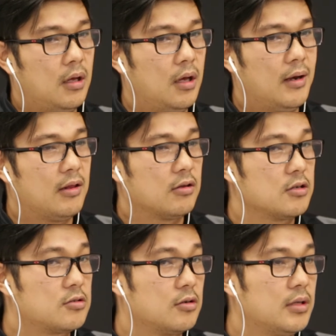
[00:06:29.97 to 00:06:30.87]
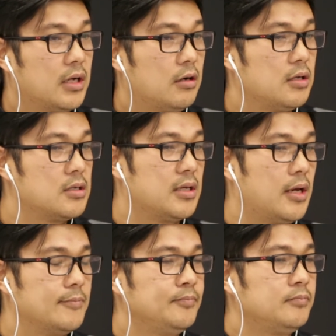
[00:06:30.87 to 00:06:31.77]
Now the concern there is
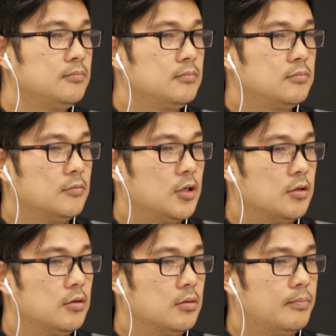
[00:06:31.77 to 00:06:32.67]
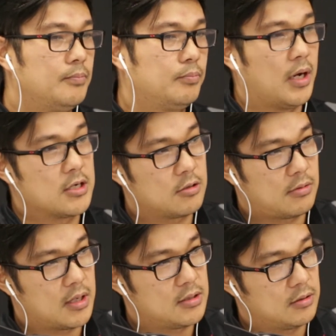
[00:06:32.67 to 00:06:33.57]
that, well, you're
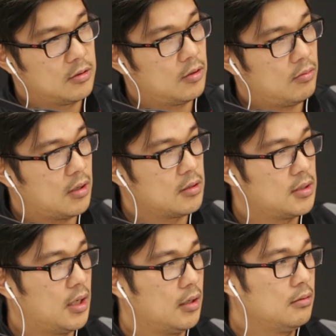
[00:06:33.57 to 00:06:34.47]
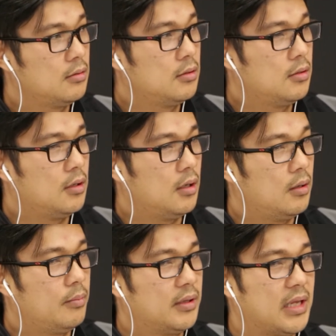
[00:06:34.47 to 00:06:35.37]
pressurizing the cold water side.
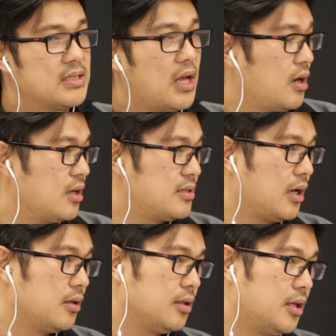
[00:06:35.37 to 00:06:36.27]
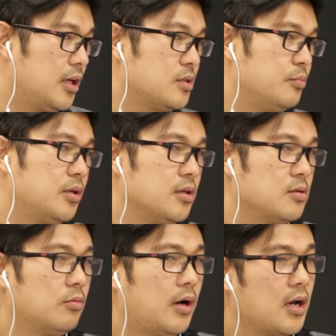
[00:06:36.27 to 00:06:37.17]
But that's not exactly the case,
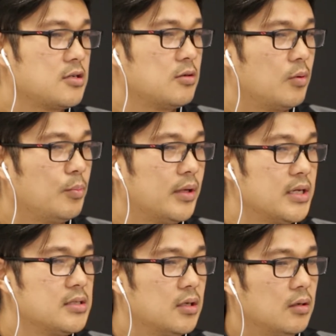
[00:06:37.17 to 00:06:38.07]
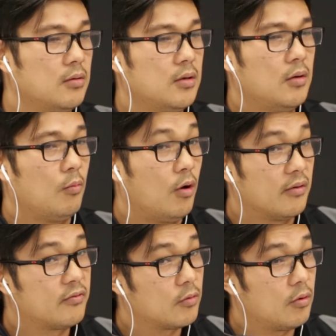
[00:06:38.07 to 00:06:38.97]
because we're actually replacing
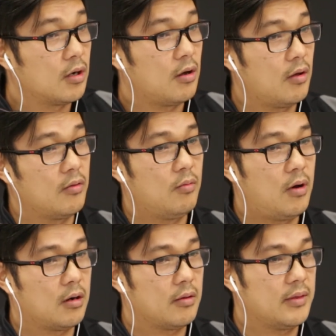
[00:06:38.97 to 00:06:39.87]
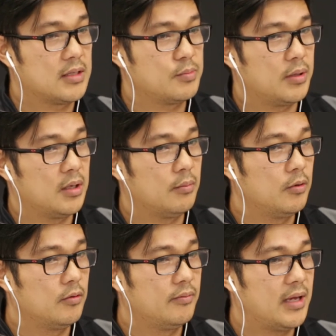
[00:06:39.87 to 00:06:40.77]
one for one all the water that's being
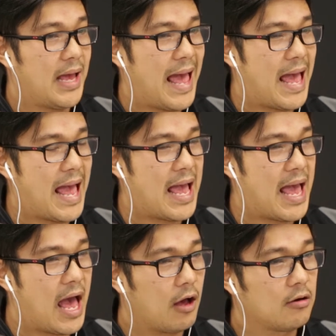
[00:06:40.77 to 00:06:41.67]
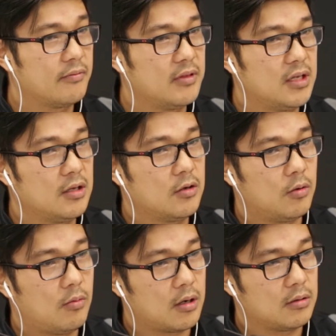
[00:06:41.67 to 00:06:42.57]
moved out of the
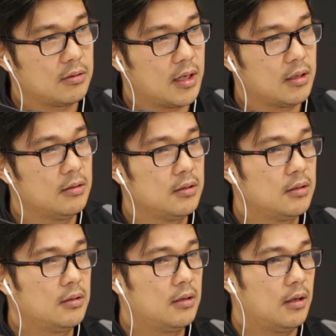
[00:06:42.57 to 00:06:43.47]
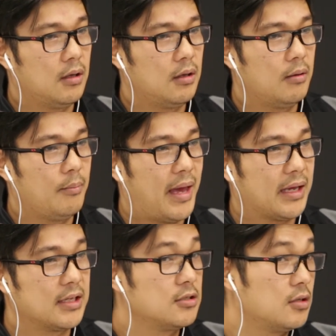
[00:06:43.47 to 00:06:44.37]
cold water line
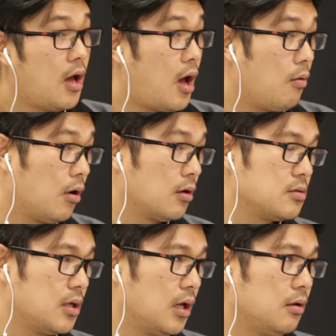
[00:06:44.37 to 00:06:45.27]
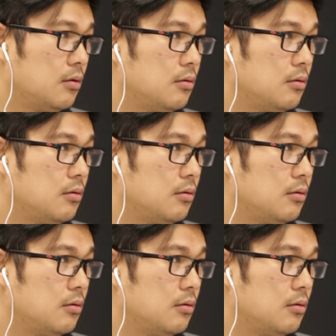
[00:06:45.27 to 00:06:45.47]
back into the hot water side.